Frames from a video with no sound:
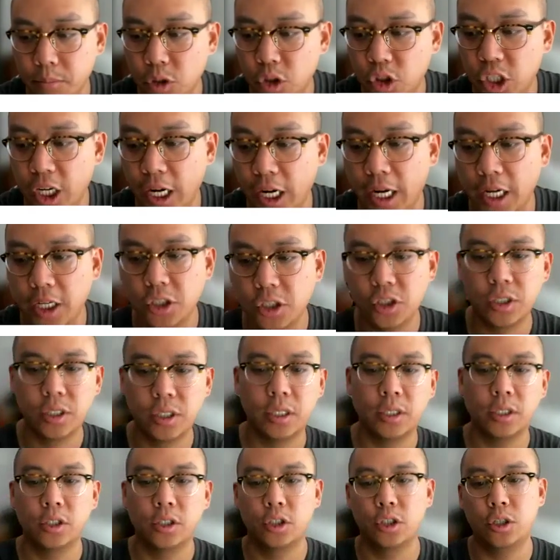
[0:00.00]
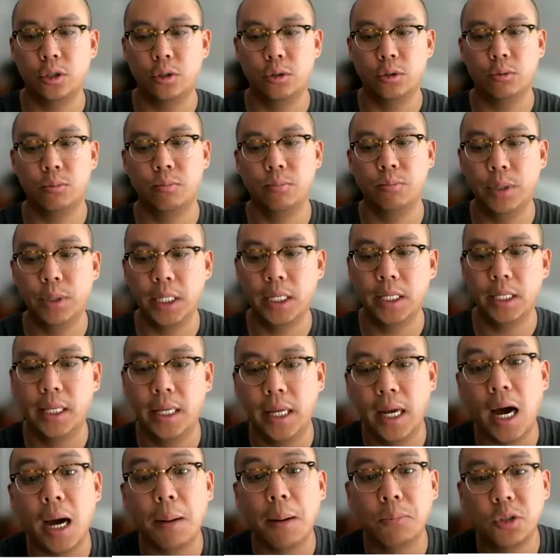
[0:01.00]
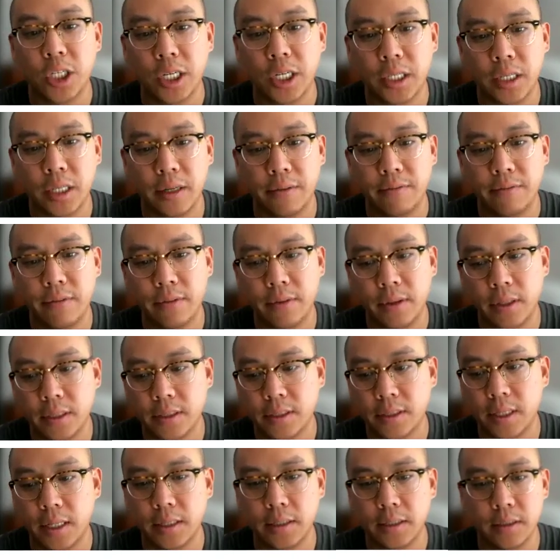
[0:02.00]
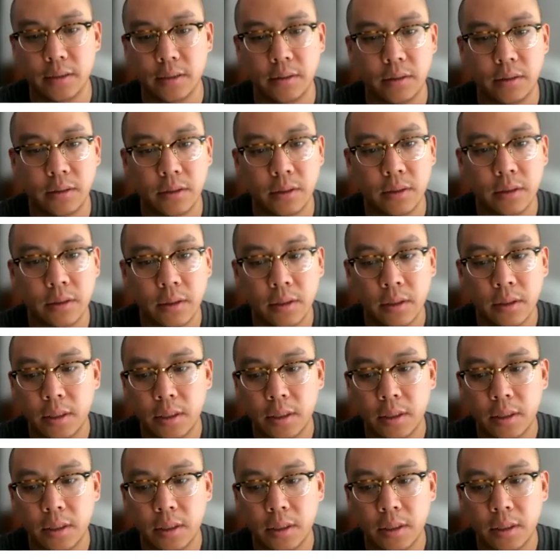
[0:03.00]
changed to be the object of the sentence.